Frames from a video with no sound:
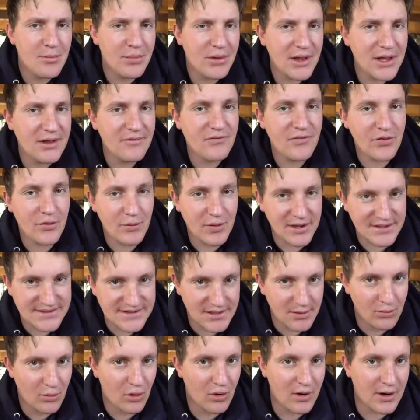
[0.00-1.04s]
plan for the rest of the
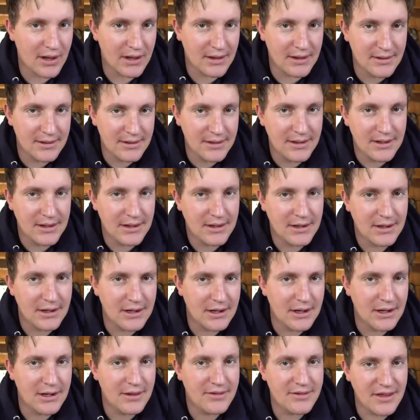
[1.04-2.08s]
morning, uh,
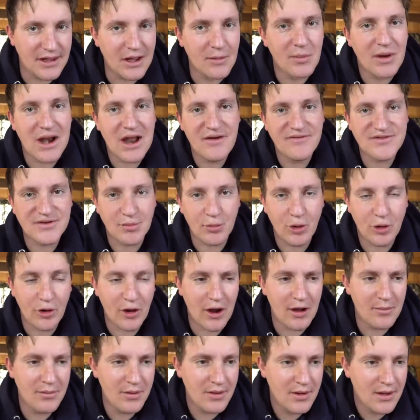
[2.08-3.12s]
I think I'm going to have some
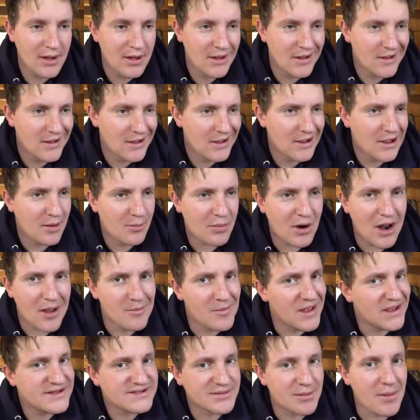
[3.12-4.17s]
grub probably
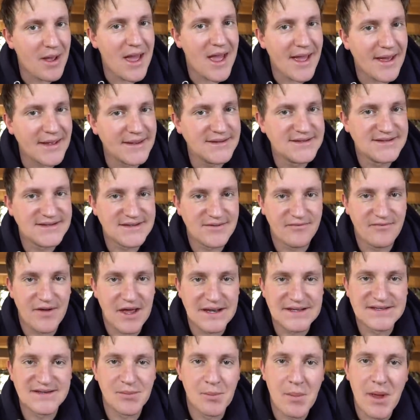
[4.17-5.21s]
make some eggs, some
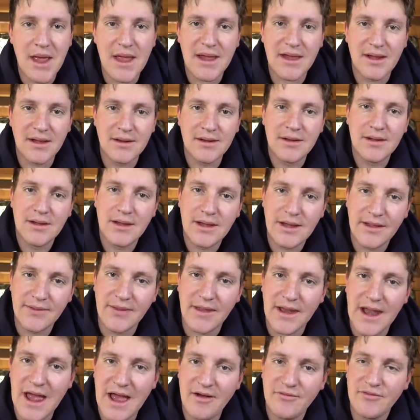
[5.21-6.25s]
venison bacon, and
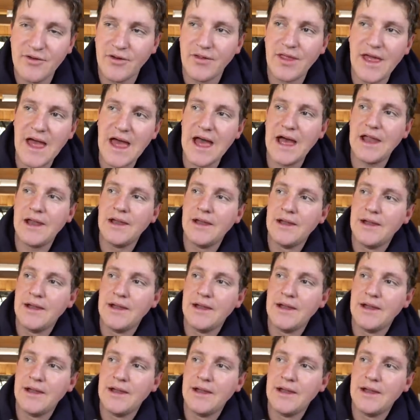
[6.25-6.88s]
then after that,